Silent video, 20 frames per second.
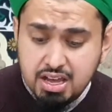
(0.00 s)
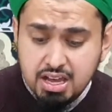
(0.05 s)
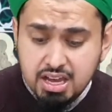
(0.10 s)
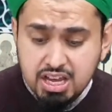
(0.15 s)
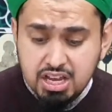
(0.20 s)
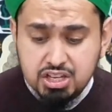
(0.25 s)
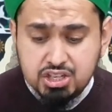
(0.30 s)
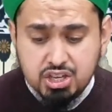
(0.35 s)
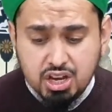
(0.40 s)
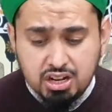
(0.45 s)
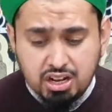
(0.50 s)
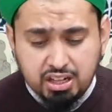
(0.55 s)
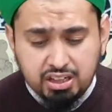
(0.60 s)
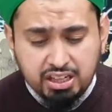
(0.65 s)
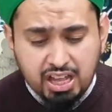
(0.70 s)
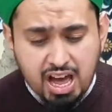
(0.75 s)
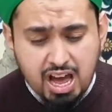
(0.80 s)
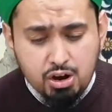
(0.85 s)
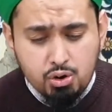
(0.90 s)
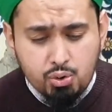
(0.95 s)
He
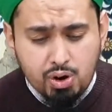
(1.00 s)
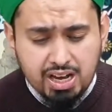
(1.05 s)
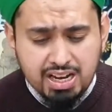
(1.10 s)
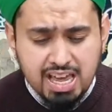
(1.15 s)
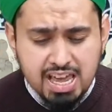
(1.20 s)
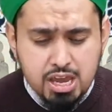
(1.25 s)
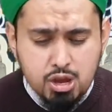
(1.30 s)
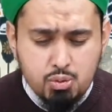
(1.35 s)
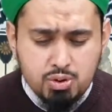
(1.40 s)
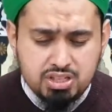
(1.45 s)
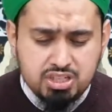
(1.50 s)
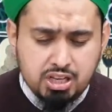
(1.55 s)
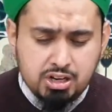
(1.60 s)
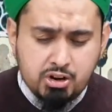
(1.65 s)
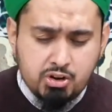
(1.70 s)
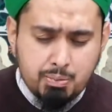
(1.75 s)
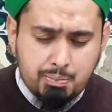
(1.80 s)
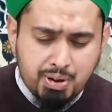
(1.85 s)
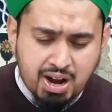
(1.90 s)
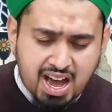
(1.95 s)
sallallahu alayhi
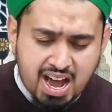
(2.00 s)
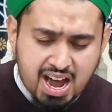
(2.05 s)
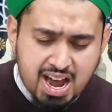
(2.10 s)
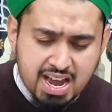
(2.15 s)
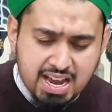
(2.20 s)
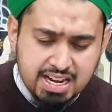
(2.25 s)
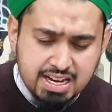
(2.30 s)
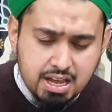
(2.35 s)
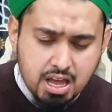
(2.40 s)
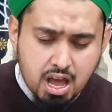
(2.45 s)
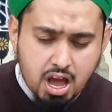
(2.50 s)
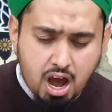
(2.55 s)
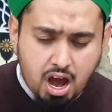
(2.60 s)
wasallam replied,